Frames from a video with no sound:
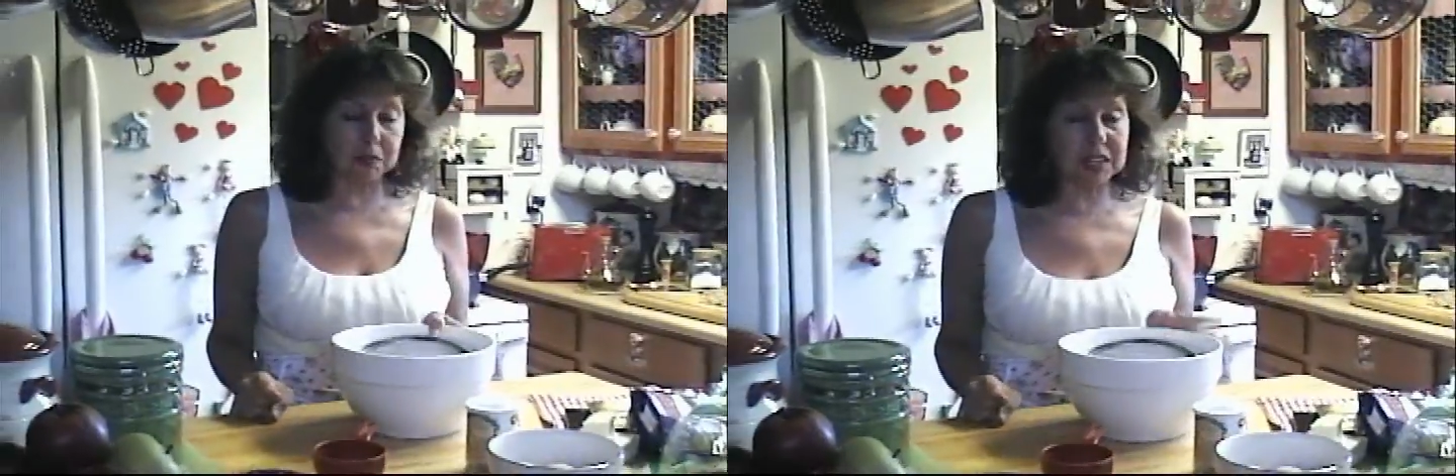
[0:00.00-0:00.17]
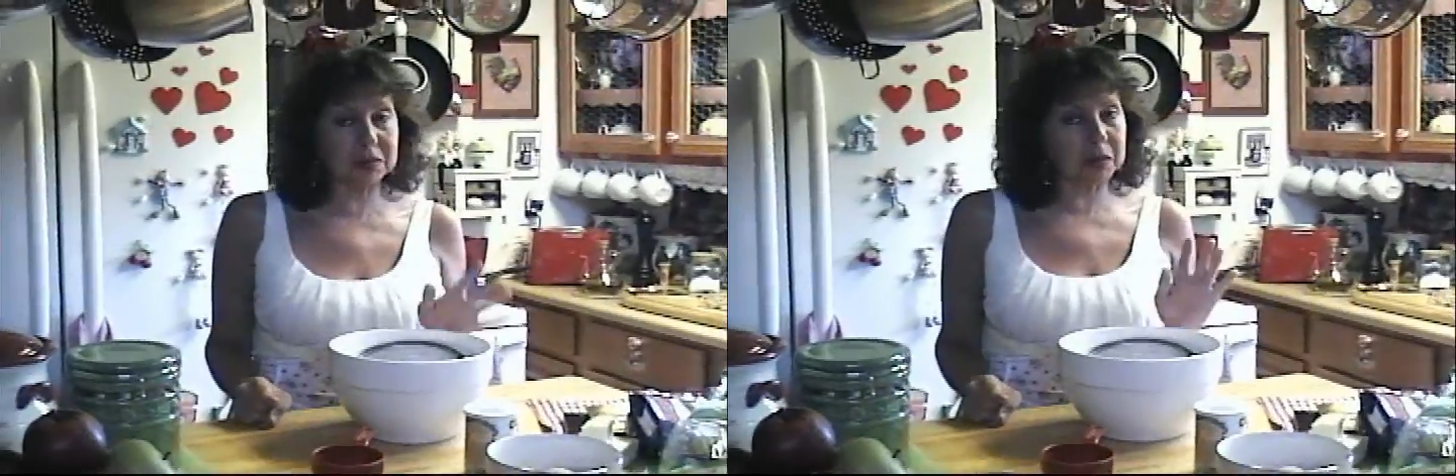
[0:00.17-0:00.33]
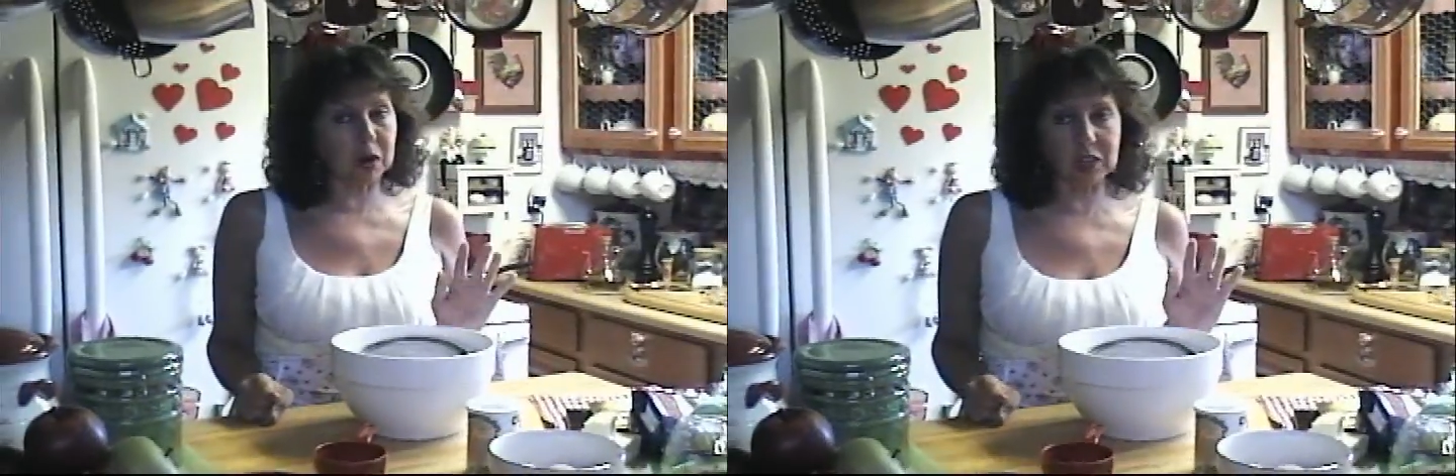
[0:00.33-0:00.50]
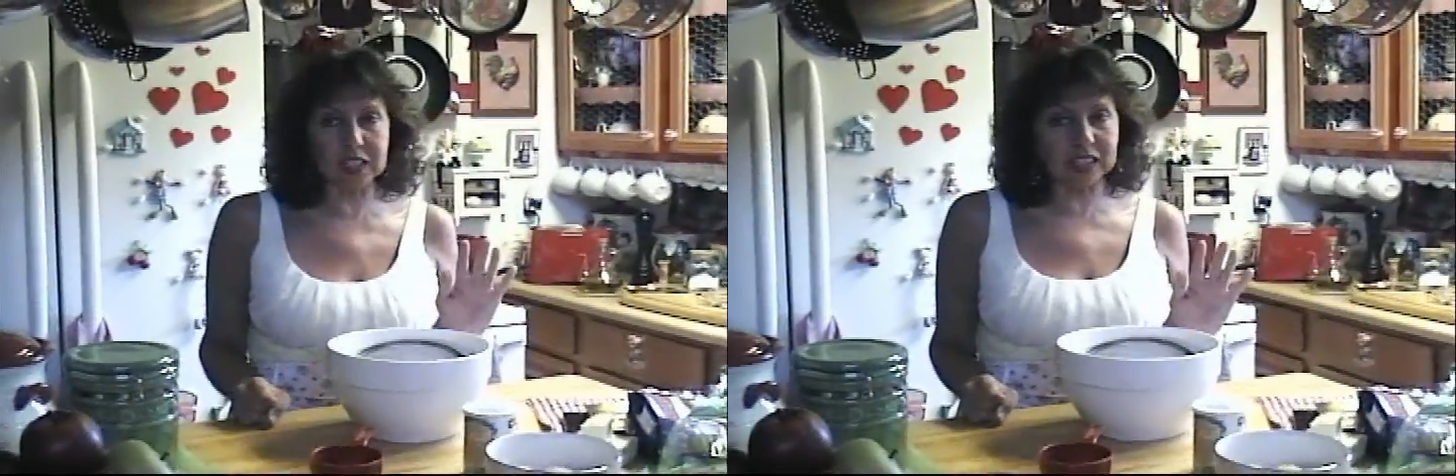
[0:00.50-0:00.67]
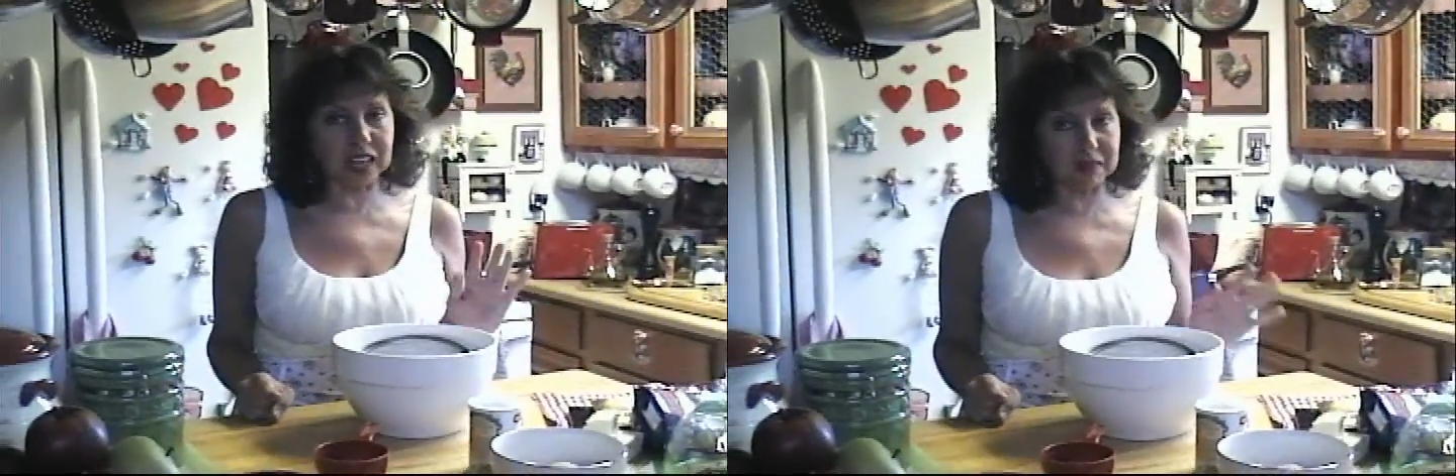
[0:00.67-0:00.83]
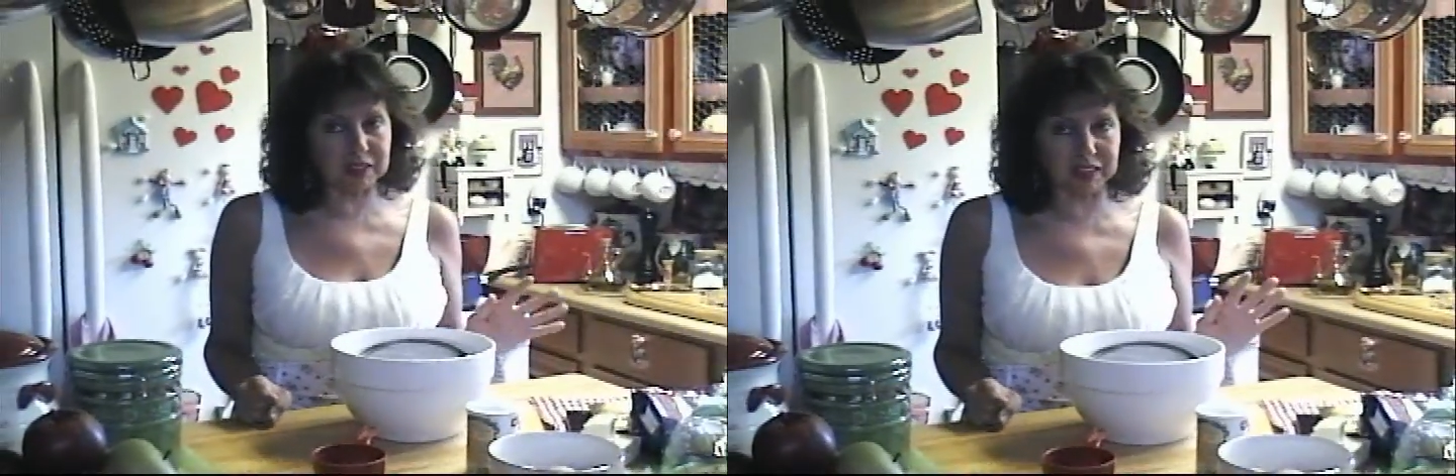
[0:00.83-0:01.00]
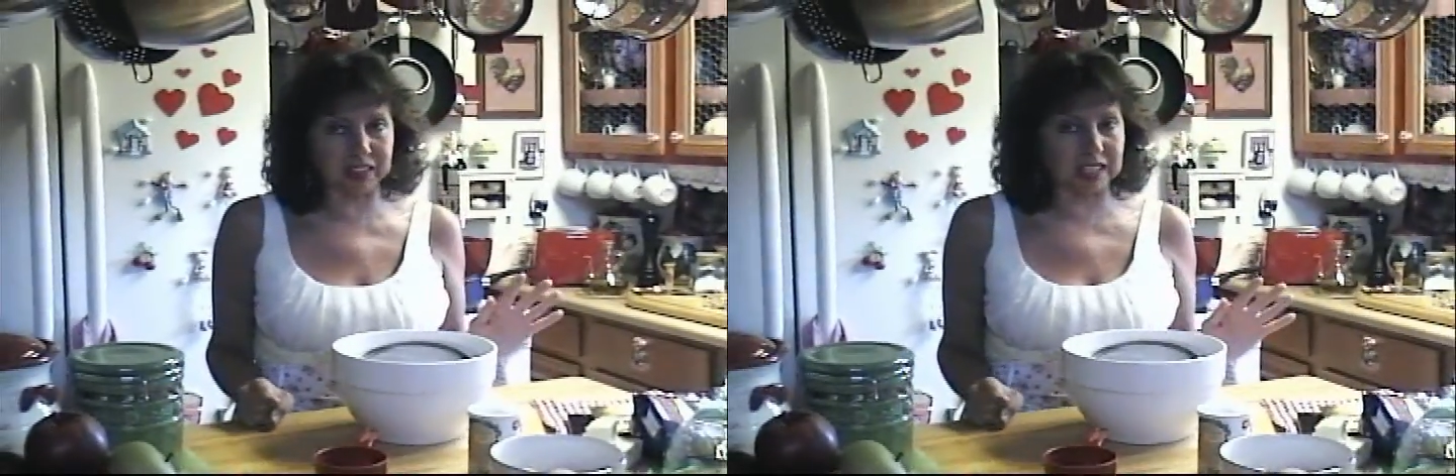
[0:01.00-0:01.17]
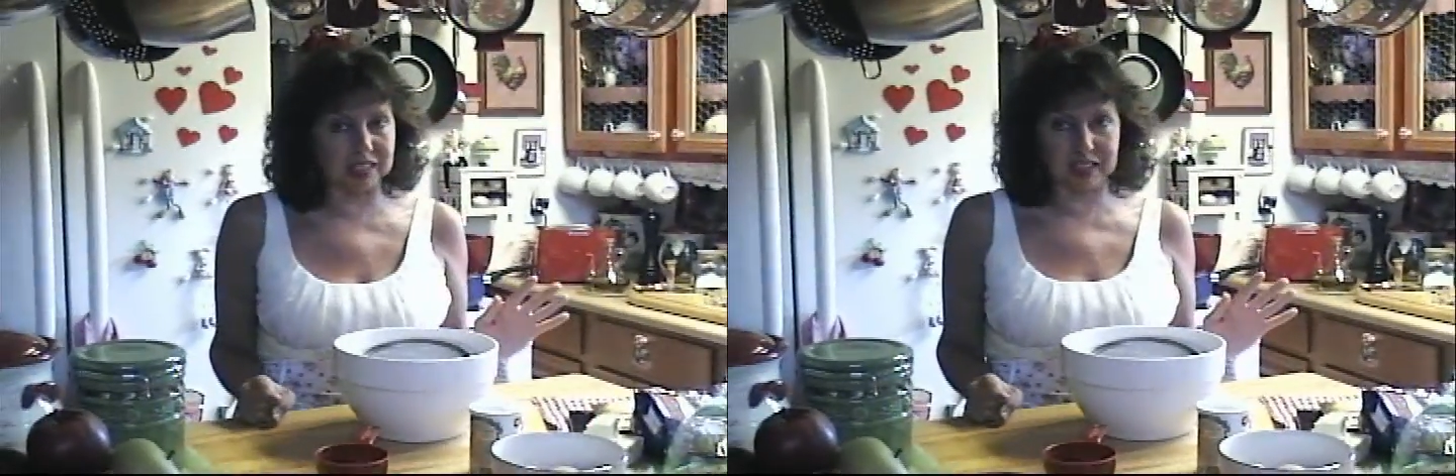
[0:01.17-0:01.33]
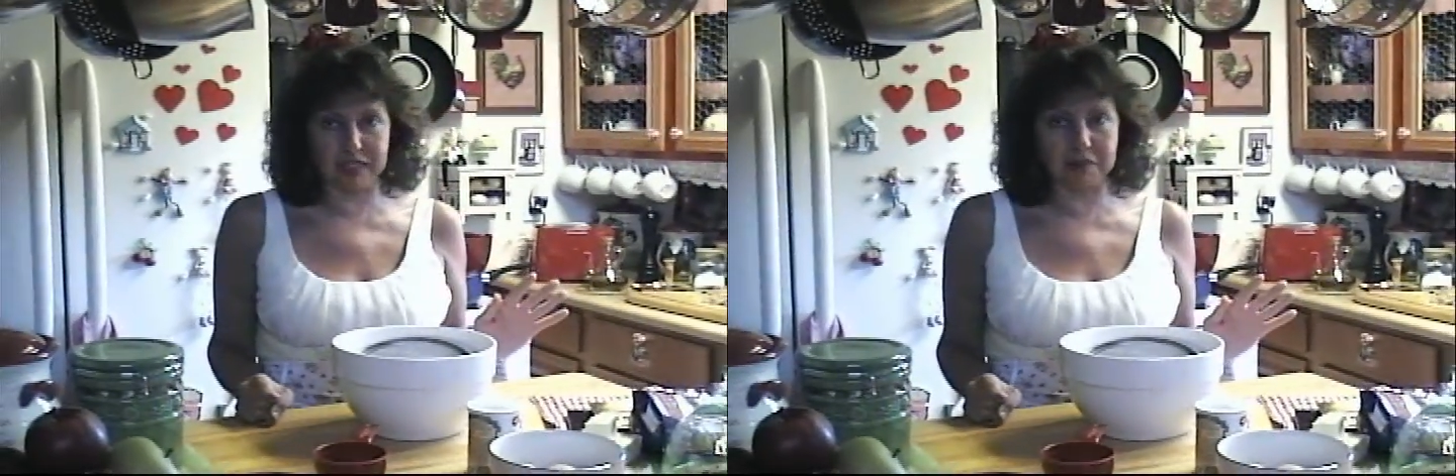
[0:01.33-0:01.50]
the best brownies I ever
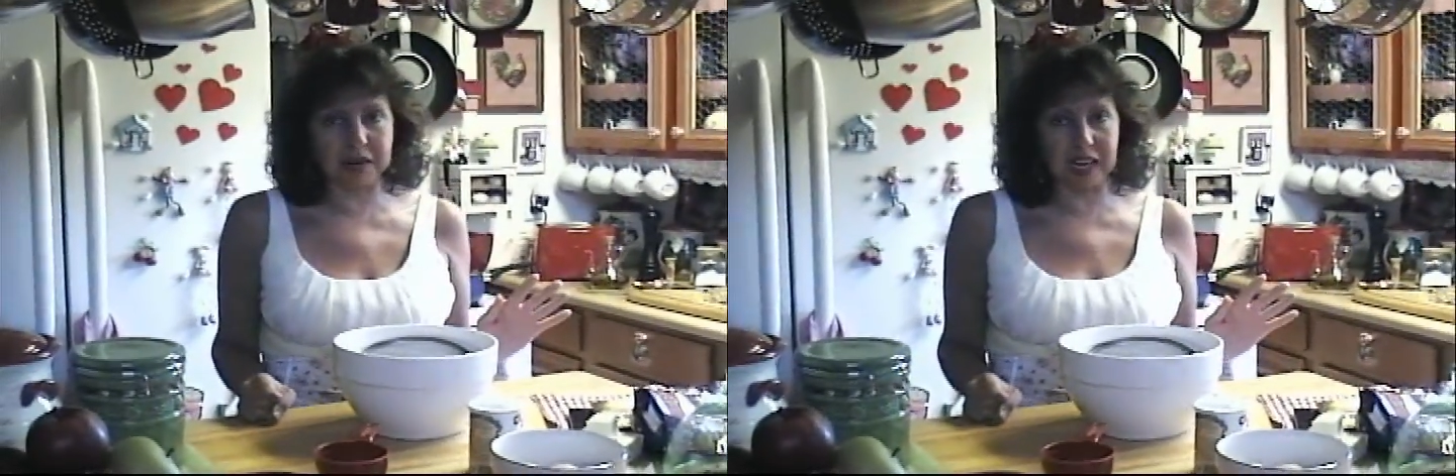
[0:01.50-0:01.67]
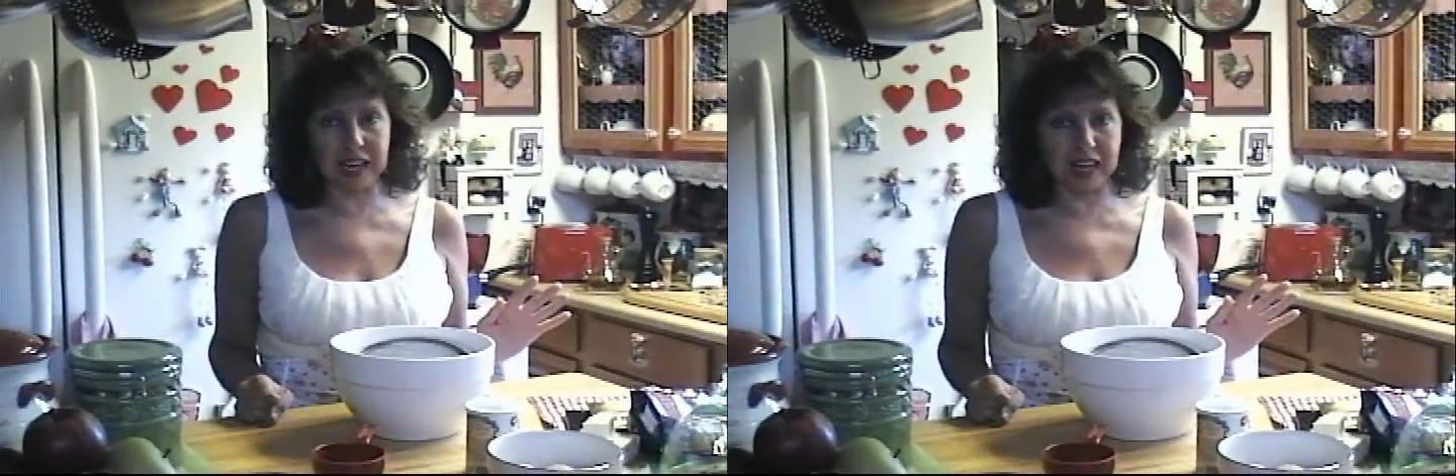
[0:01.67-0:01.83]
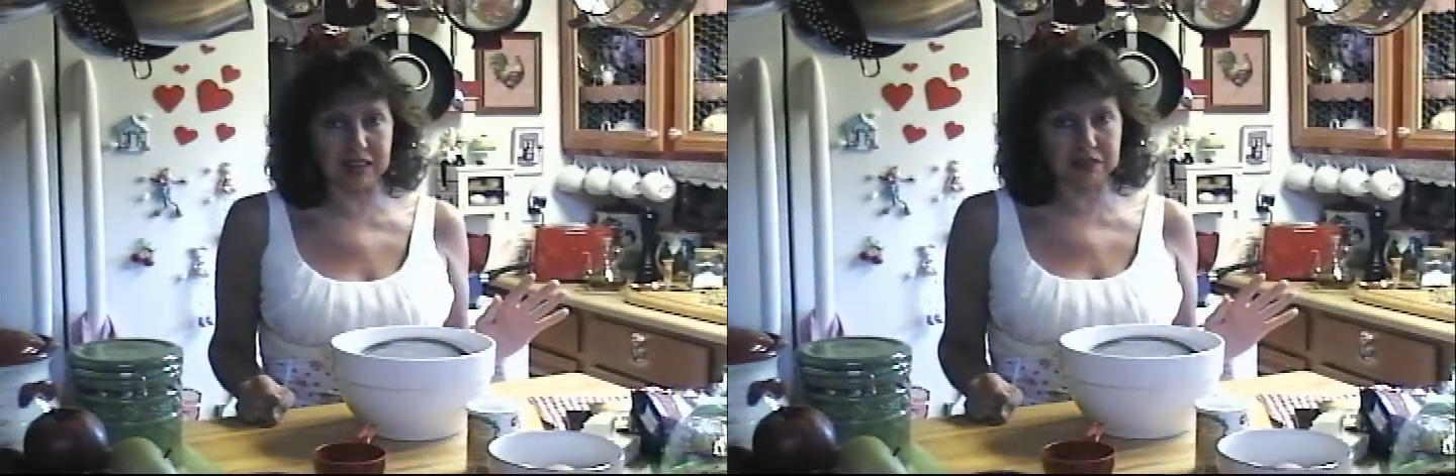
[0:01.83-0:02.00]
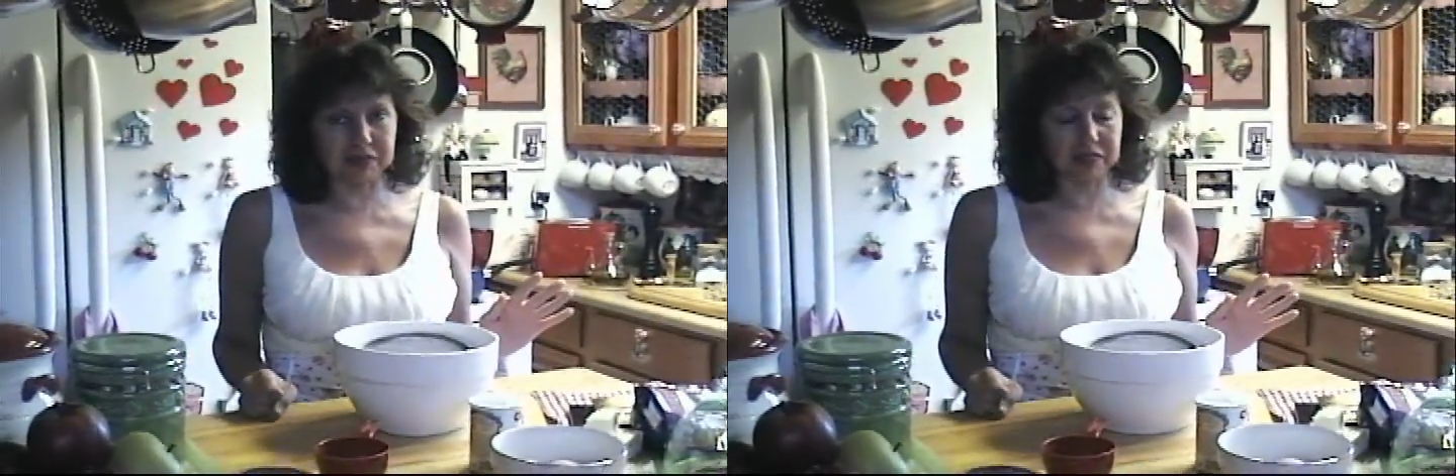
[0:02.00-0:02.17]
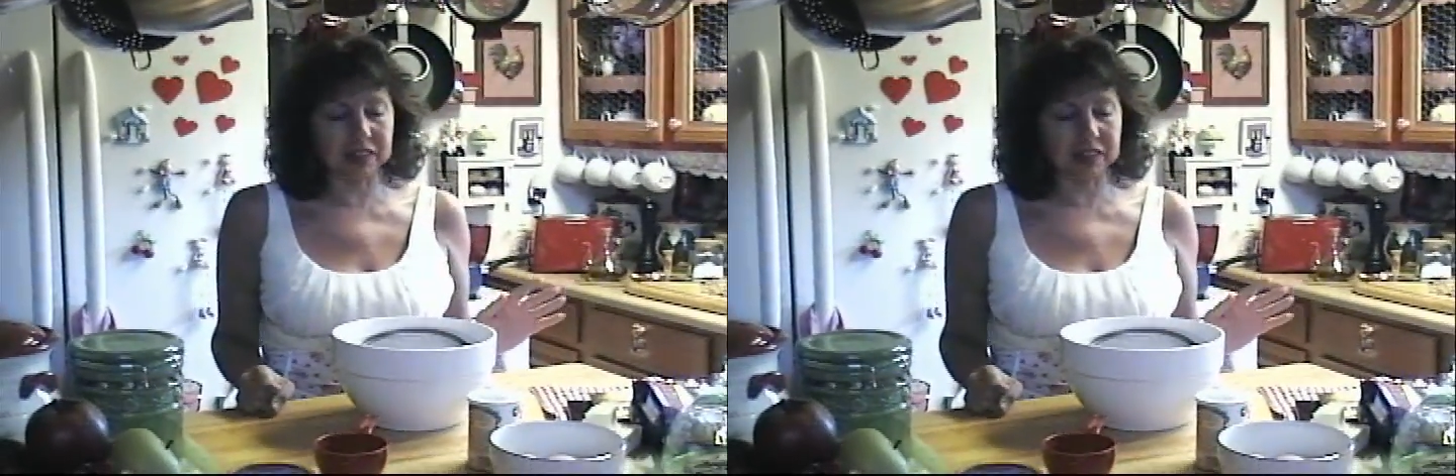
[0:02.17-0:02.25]
tasted in my life.